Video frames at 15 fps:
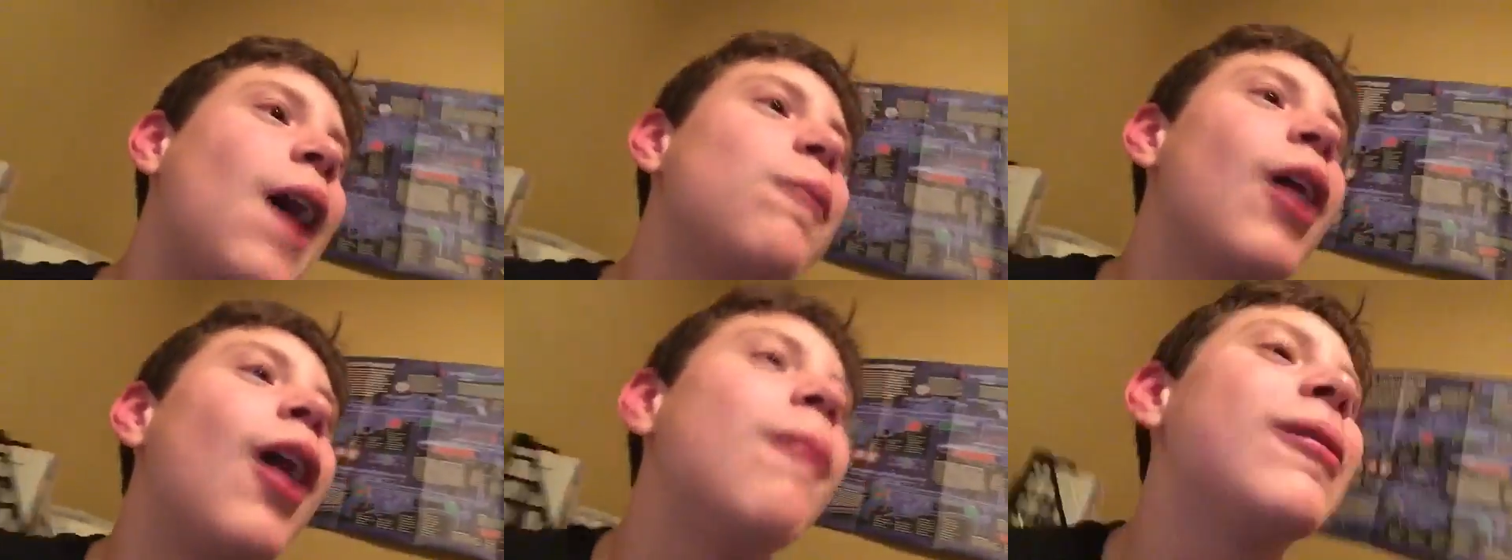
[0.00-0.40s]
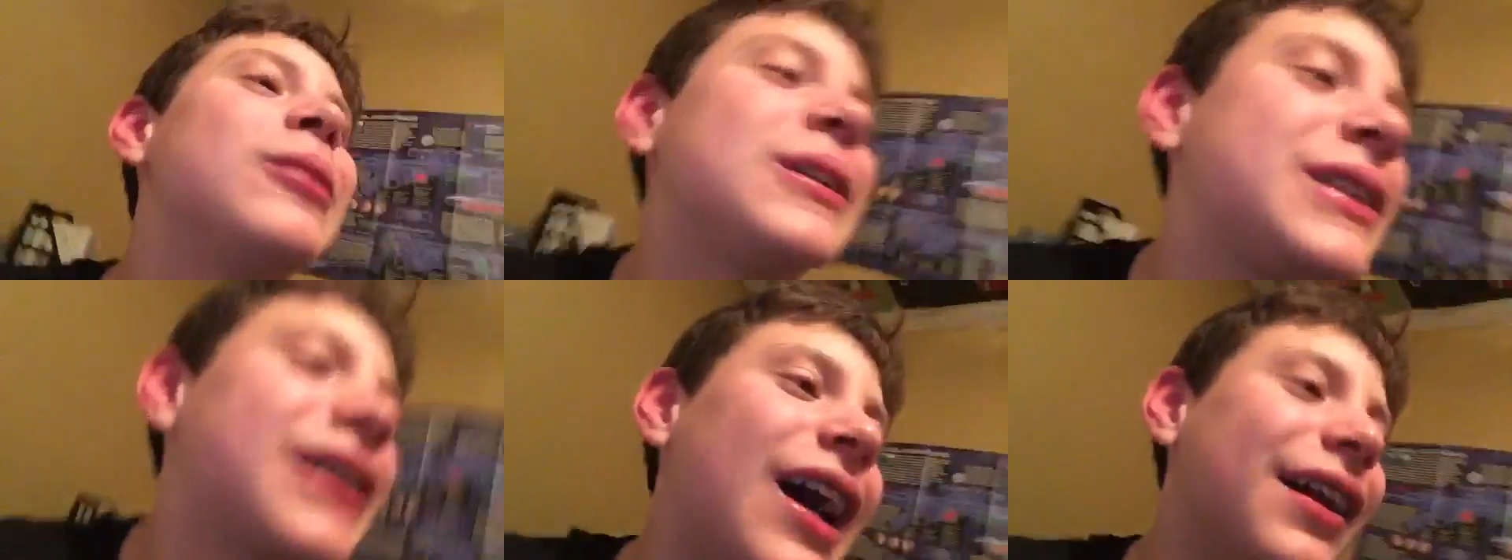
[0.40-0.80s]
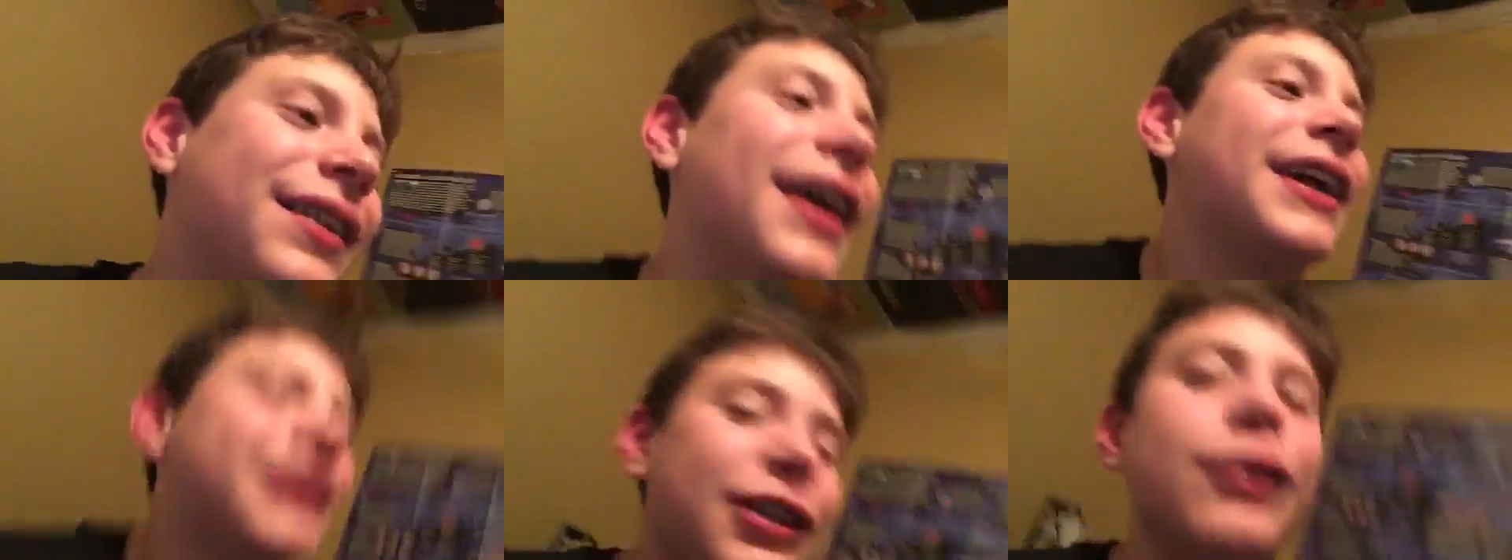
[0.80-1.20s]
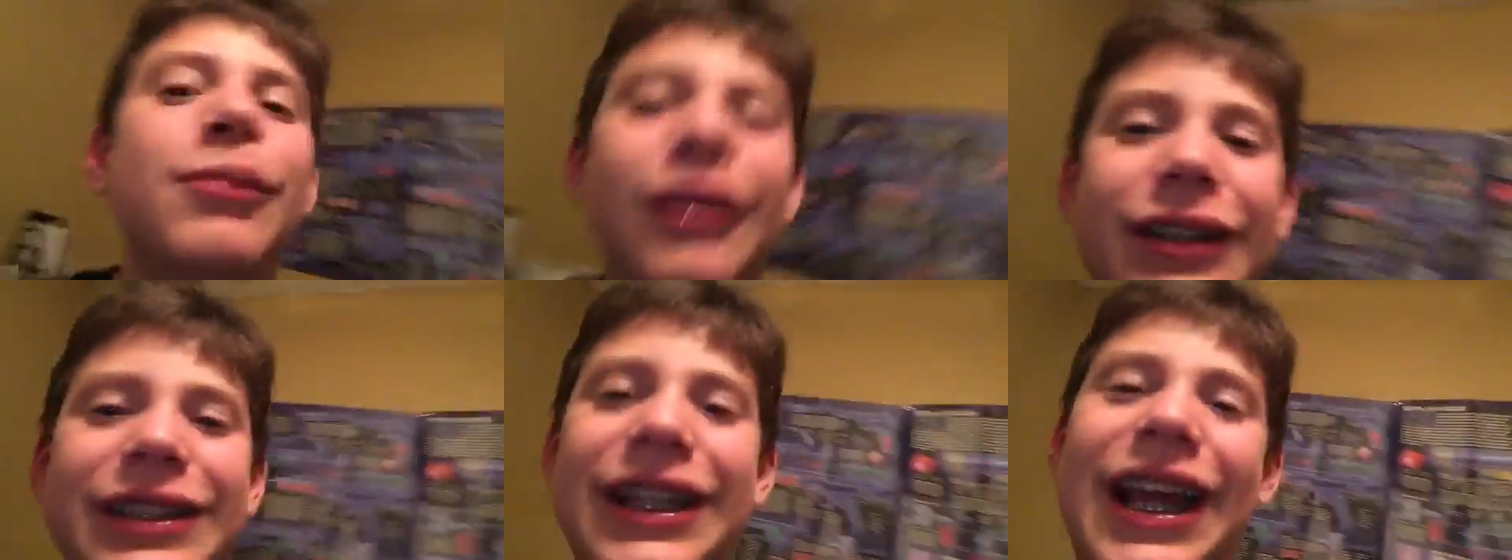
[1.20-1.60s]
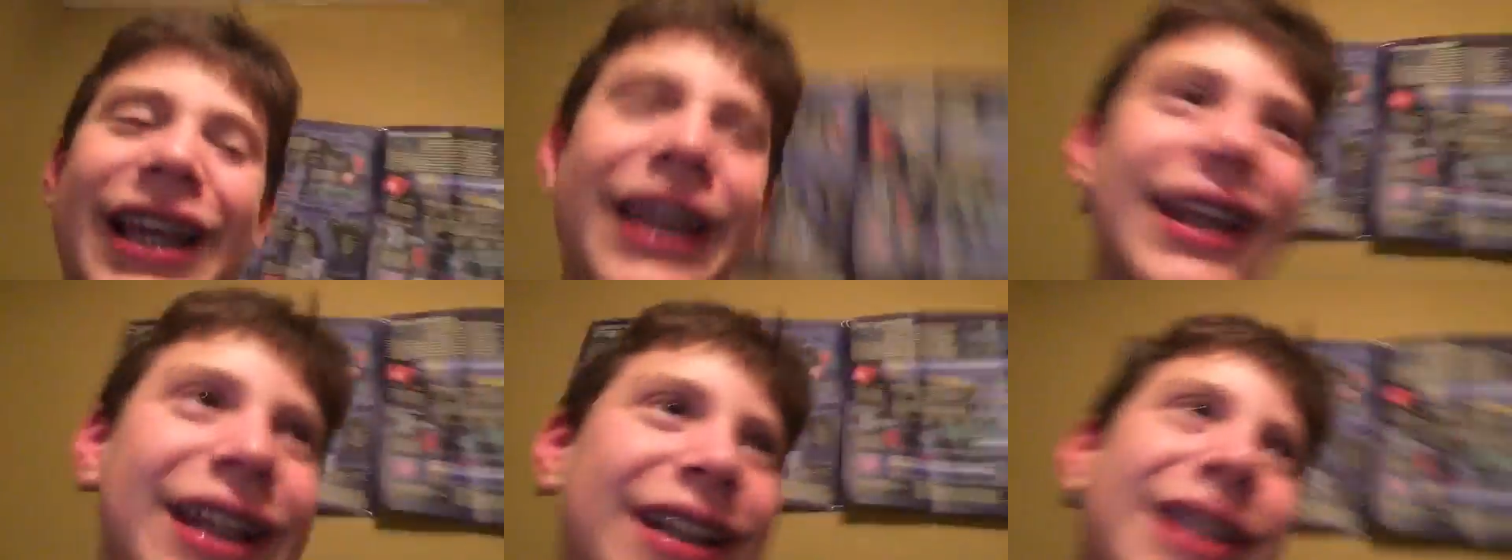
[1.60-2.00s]
I'm almost done, like two more
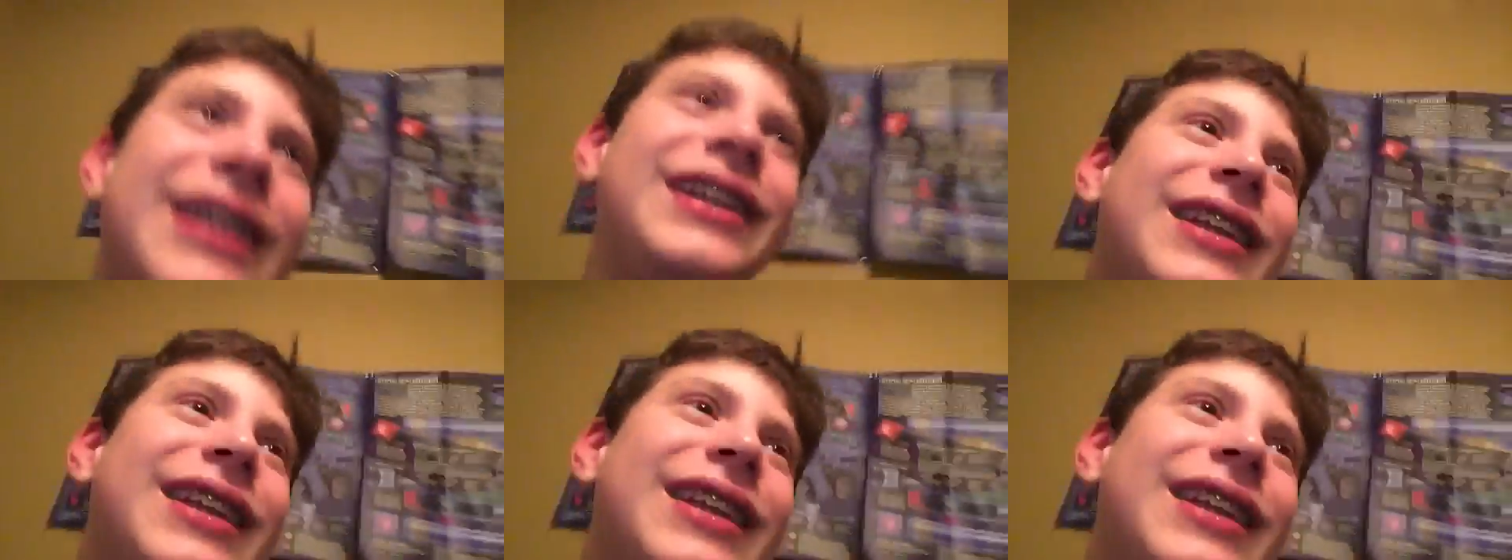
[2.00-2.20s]
seconds.